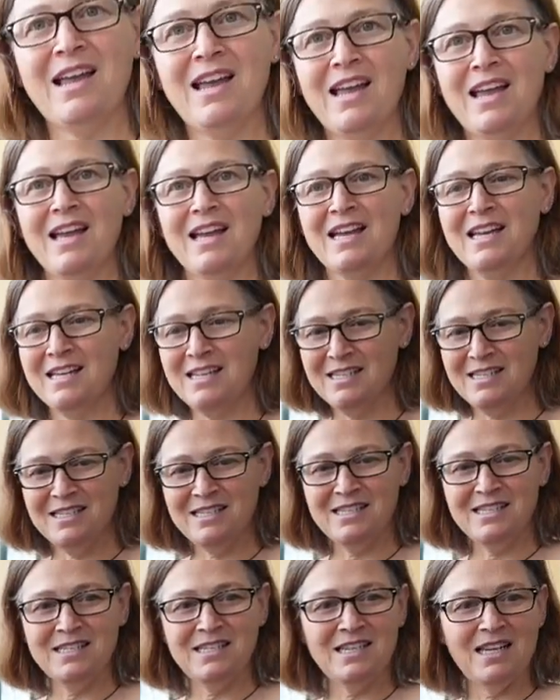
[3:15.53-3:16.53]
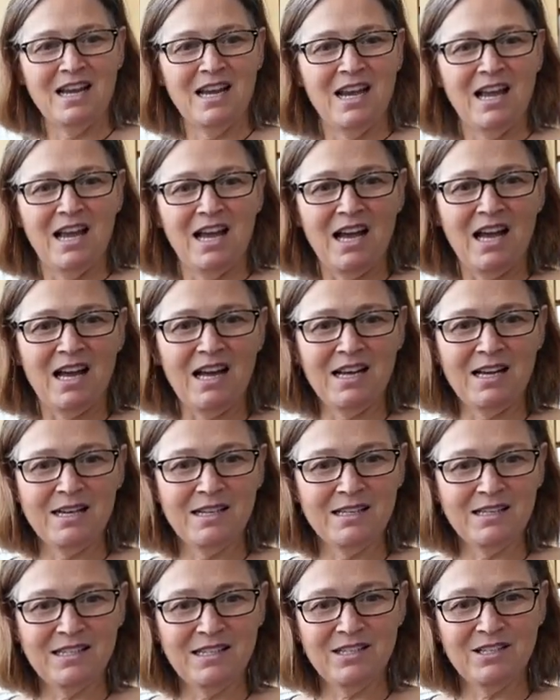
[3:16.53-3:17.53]
And
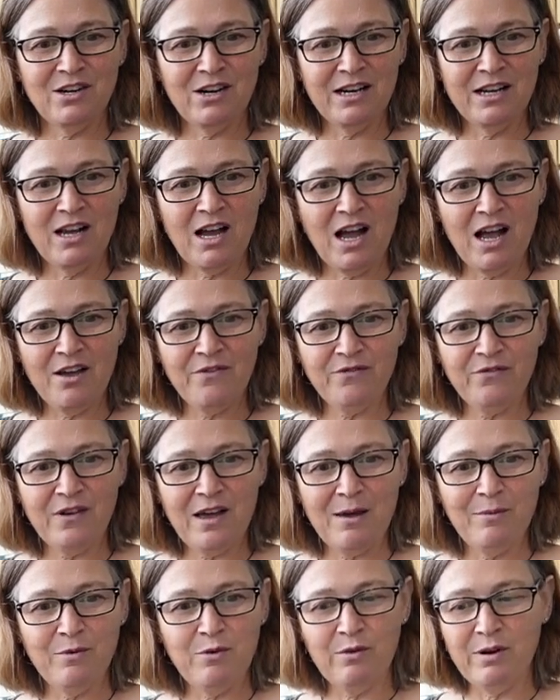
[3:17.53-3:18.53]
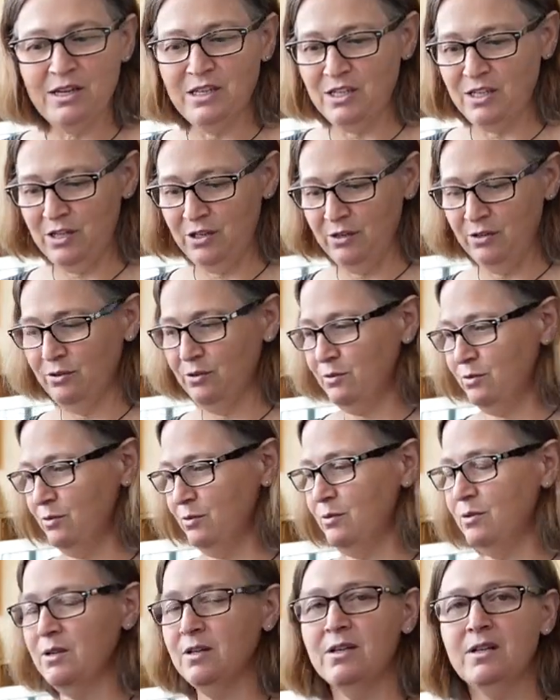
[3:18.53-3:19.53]
starting off, I'm going
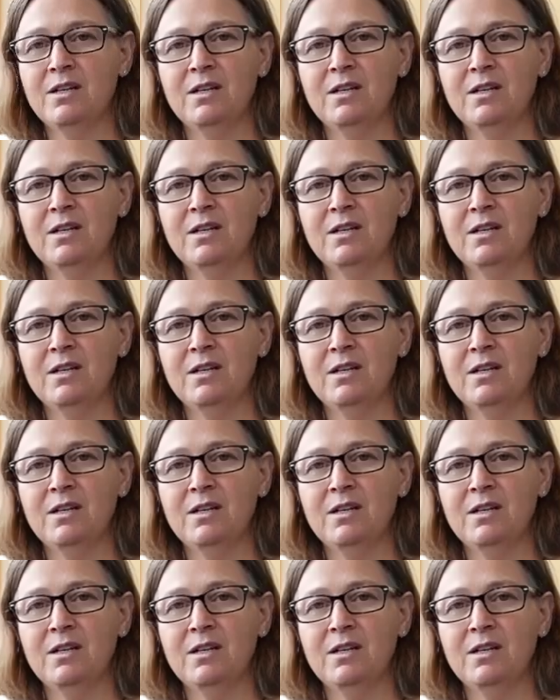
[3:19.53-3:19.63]
to